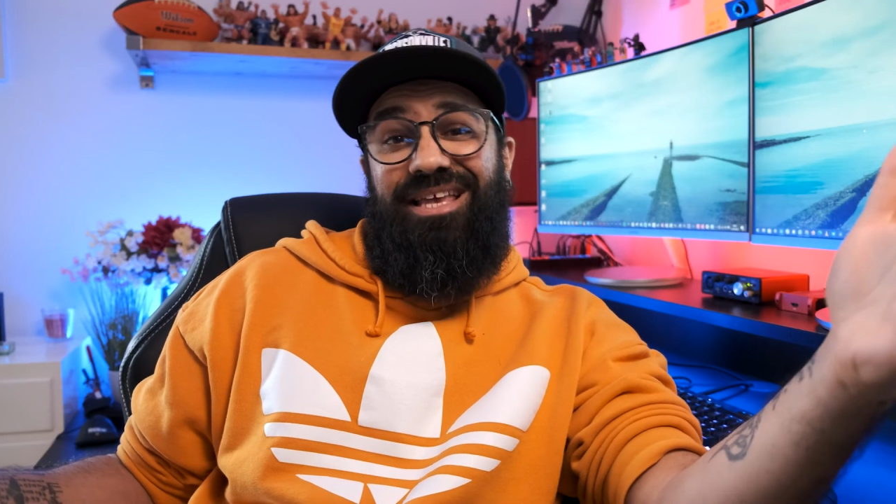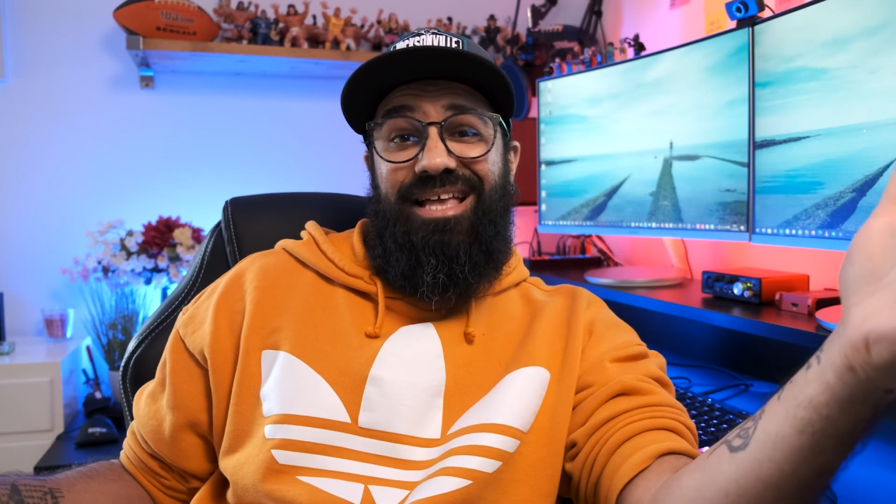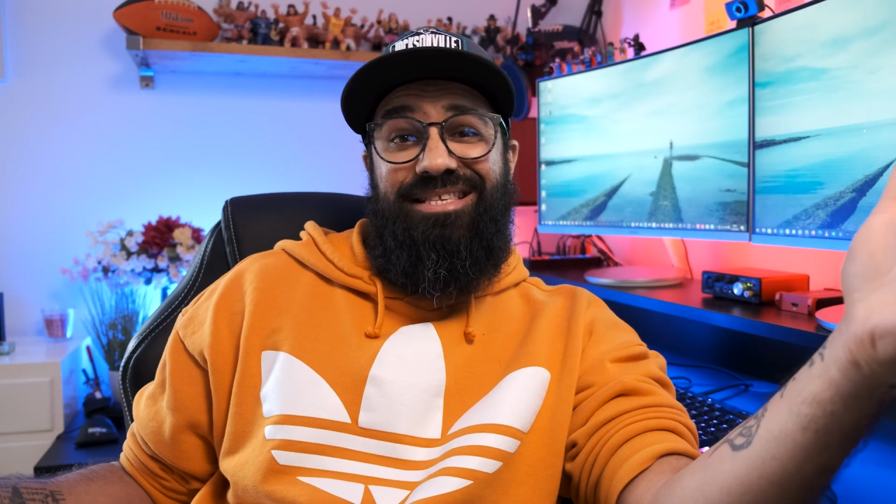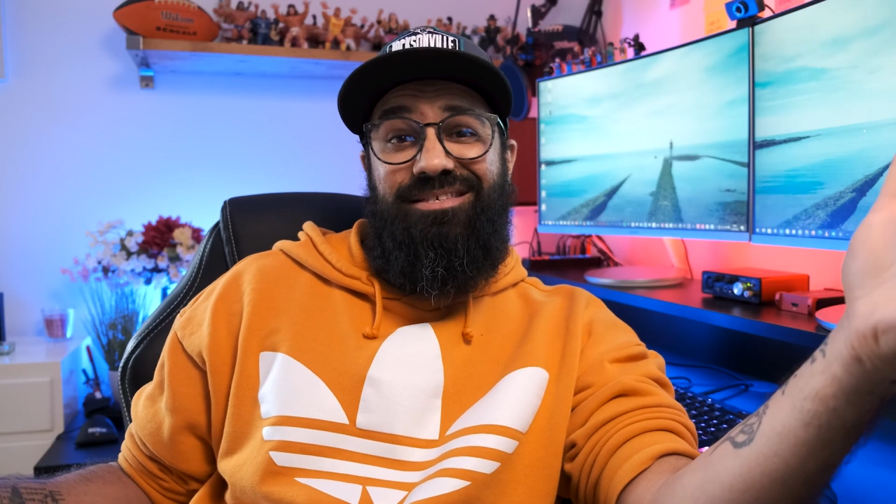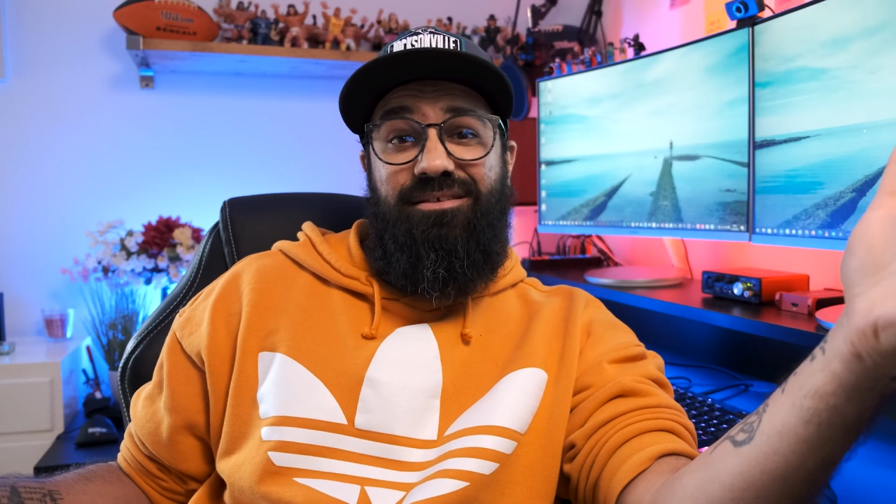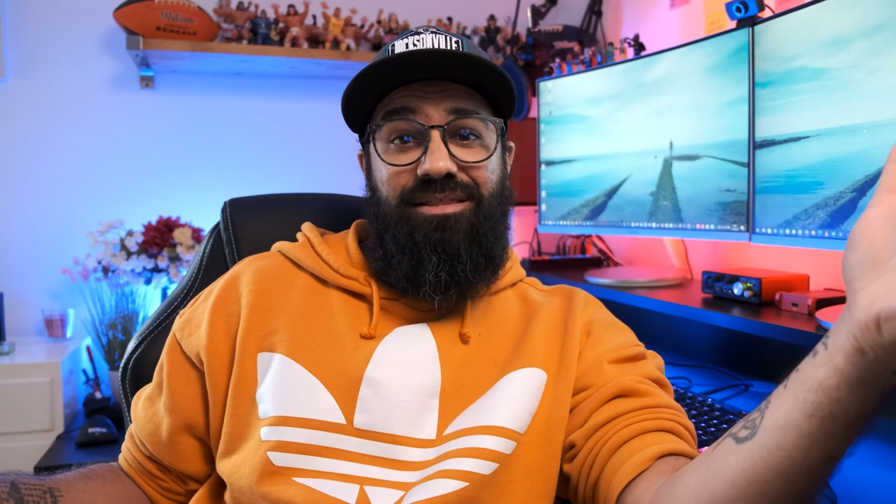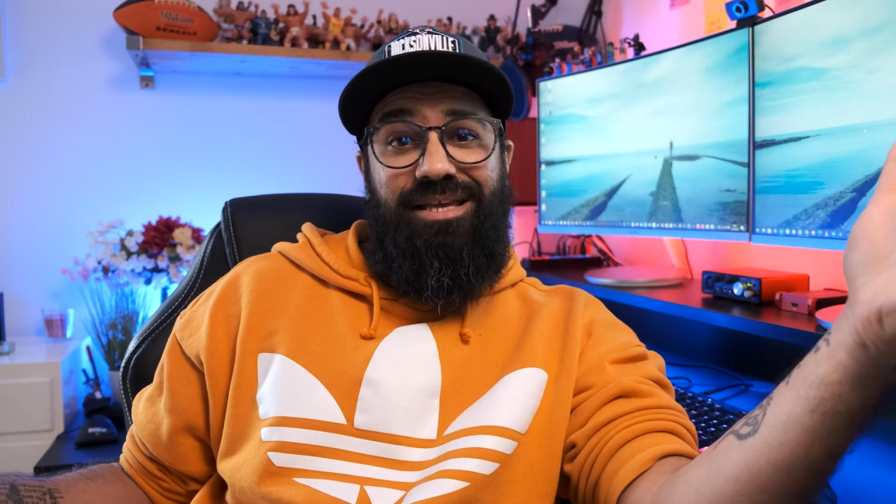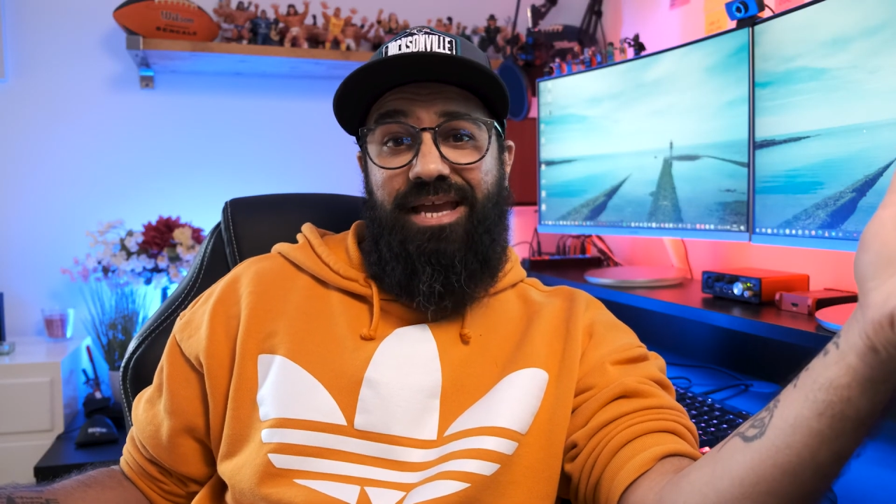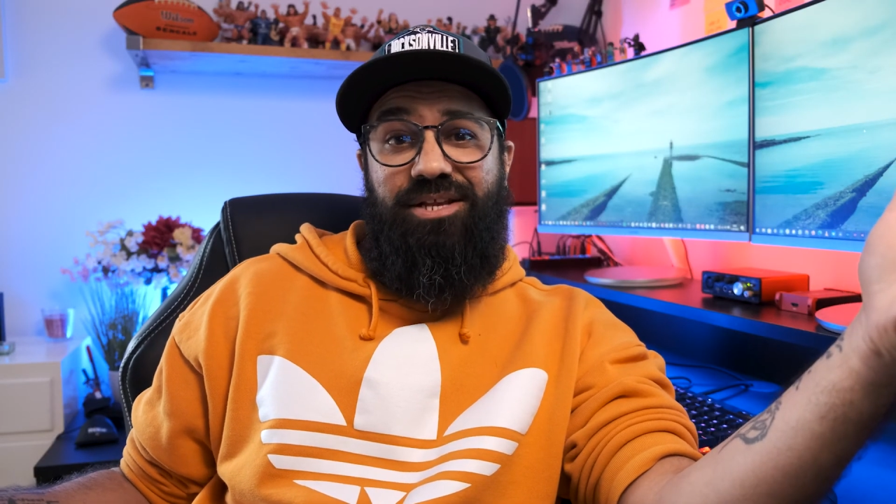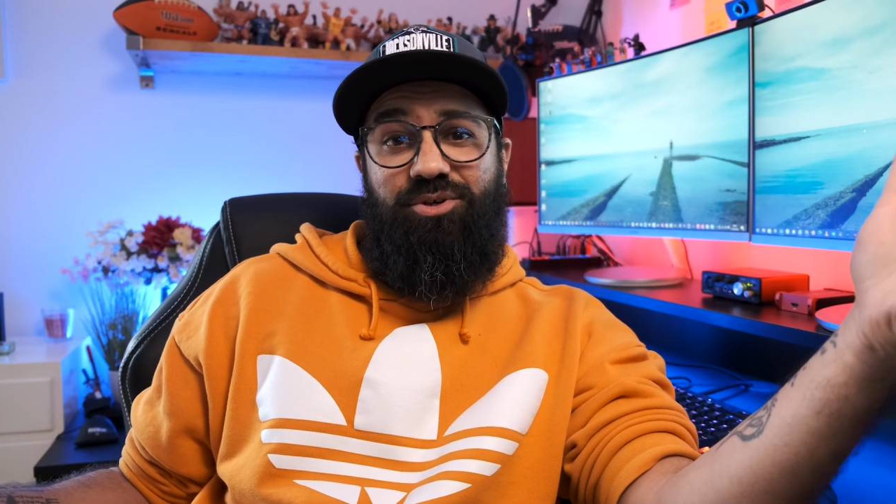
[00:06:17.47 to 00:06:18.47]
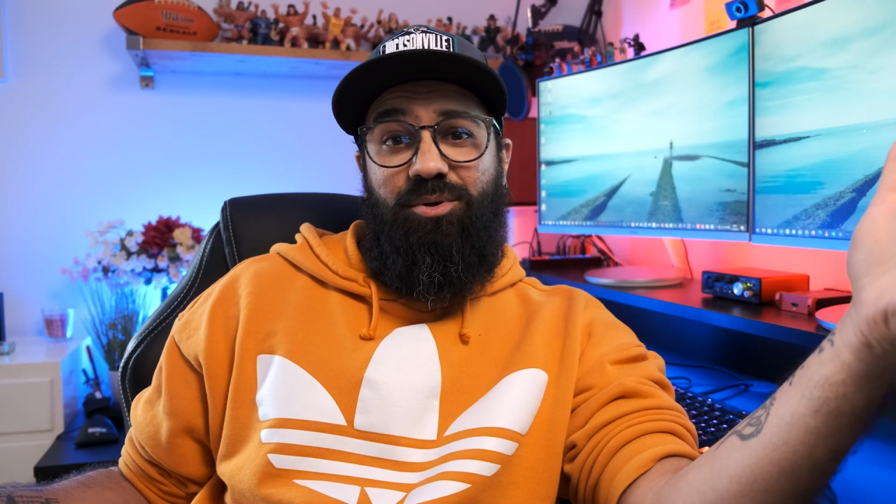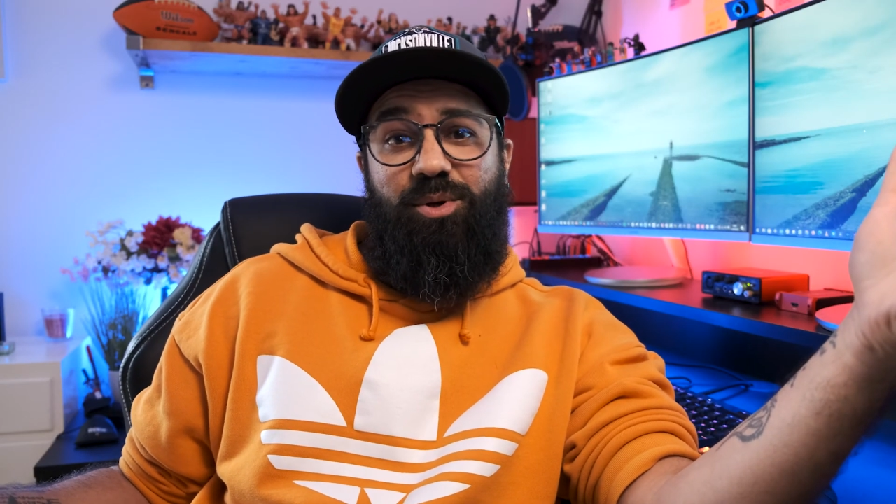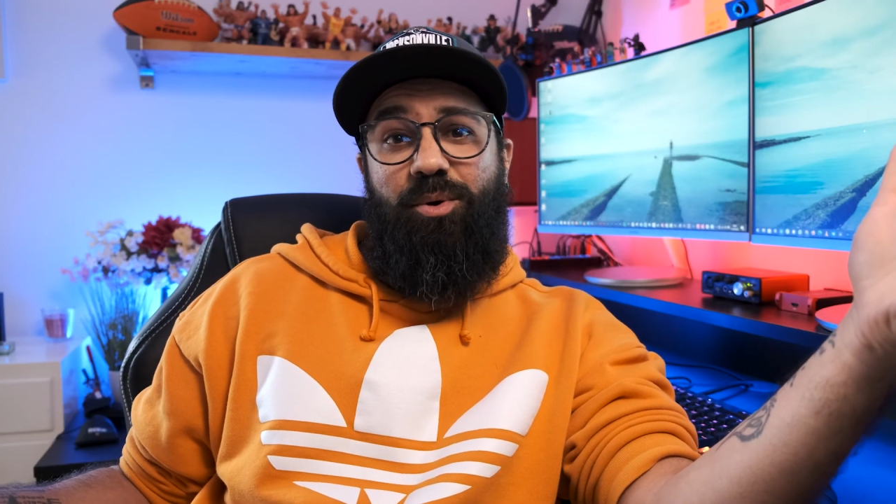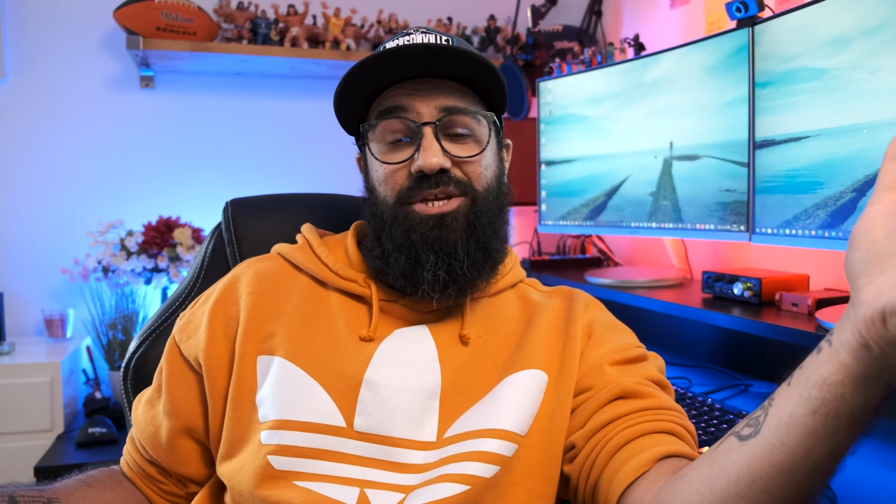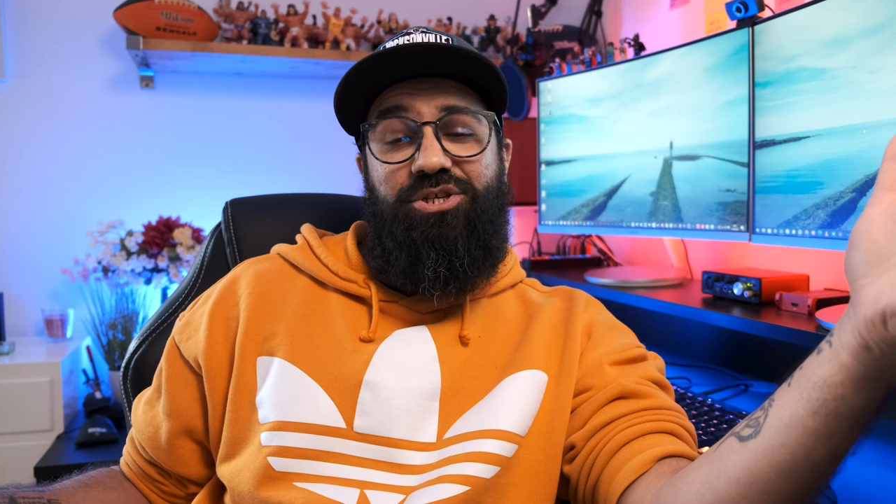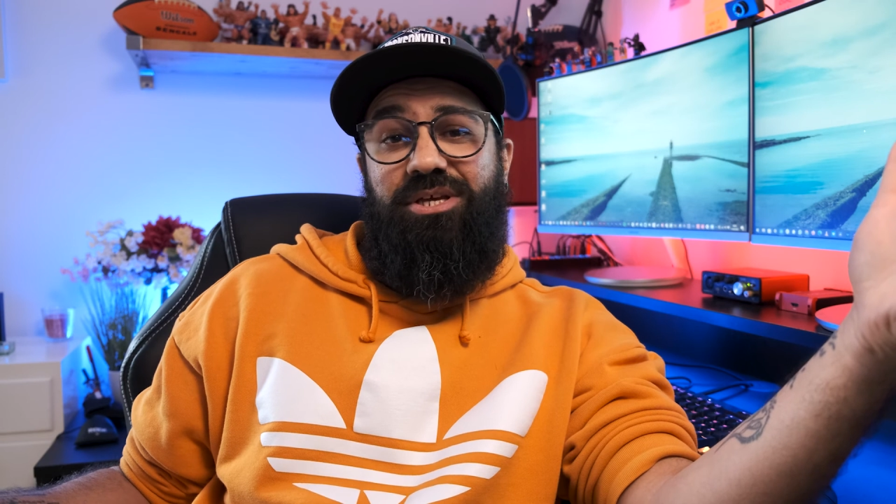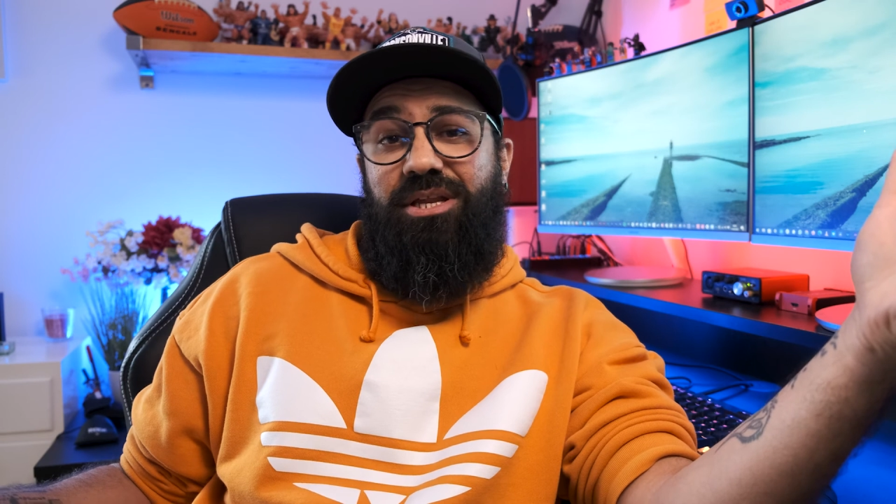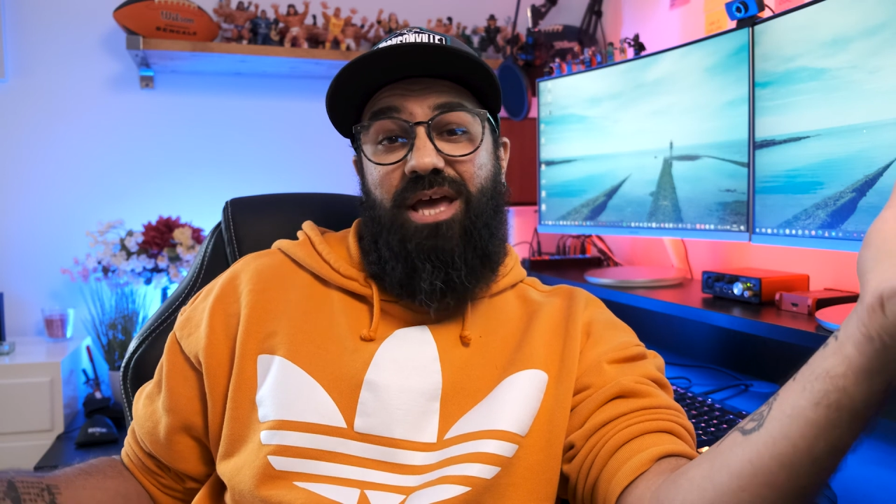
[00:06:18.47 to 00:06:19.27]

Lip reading: answered the age-old question,